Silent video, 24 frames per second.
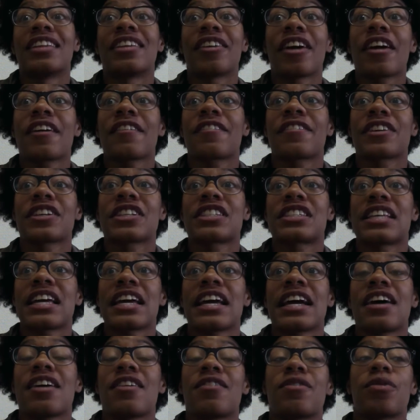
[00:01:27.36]
The very first
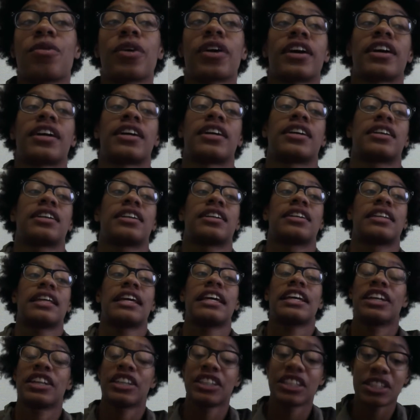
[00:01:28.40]
day of work,
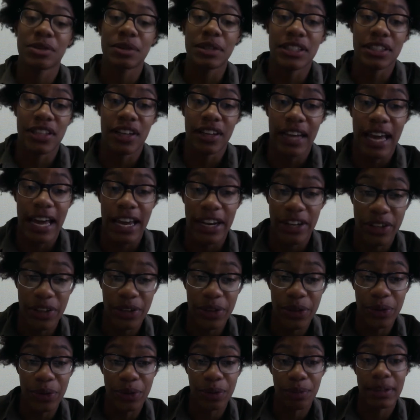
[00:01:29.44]
thank goodness we start at
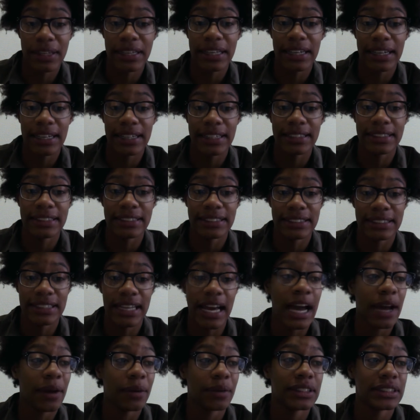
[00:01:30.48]
noon because
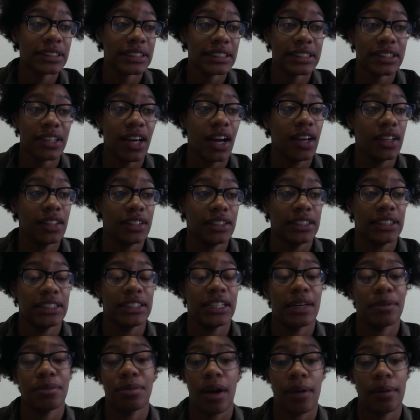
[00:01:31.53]
I was exhausted and
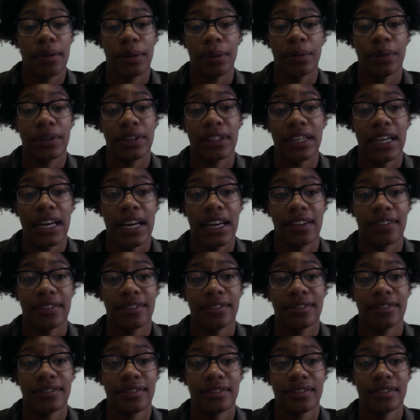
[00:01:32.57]
I probably wouldn't have
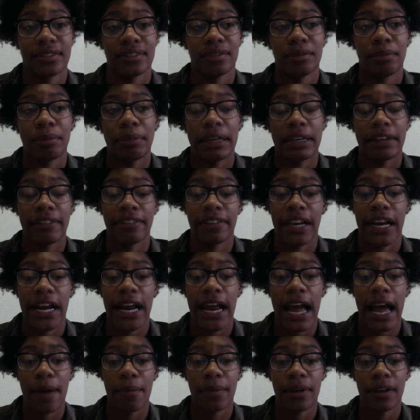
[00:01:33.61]
been very
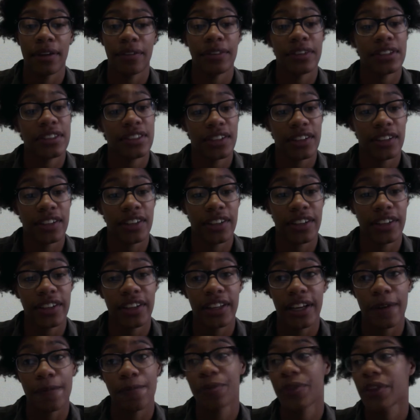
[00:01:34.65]
happy if we started
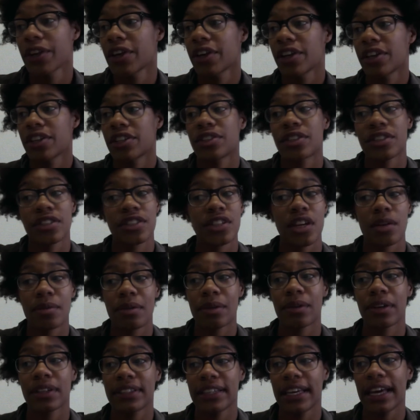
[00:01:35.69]
earlier. So I start my
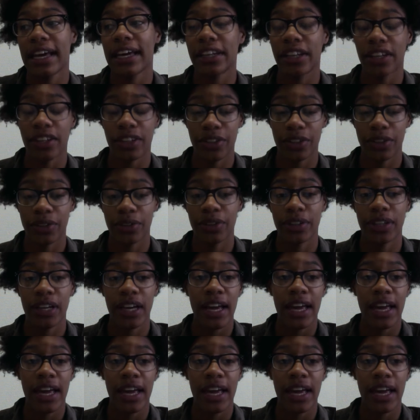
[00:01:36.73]
work day at noon